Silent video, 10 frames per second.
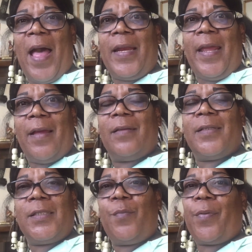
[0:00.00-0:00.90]
how the hell
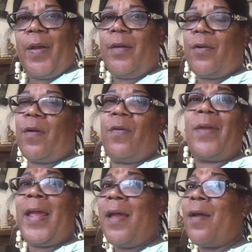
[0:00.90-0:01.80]
is she braiding her
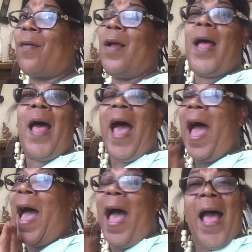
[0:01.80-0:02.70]
own hair?
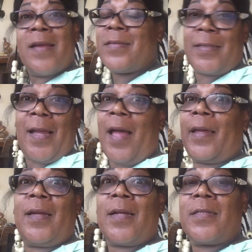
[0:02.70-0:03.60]
Honest God,
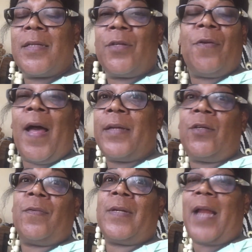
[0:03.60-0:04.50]
can I tell you how I
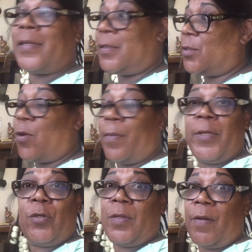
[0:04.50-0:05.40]
do it? I just know I've
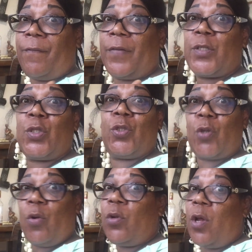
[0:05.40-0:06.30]
been doing it for
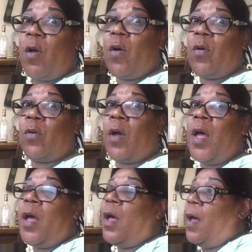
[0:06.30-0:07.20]
so long.
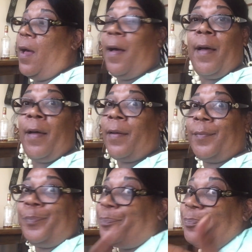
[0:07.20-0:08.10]

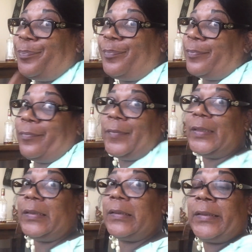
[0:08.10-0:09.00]
Um,
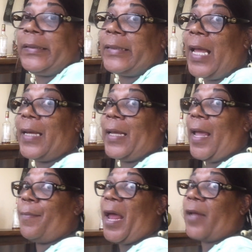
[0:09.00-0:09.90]
it just kind of
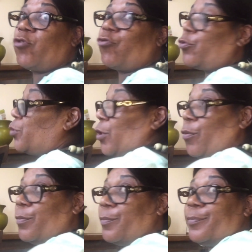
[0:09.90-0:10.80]
came natural.
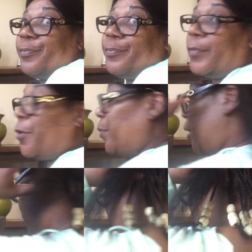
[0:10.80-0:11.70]
So here we
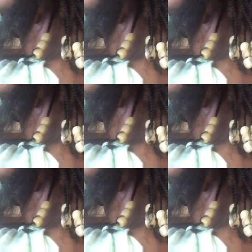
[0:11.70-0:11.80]
go.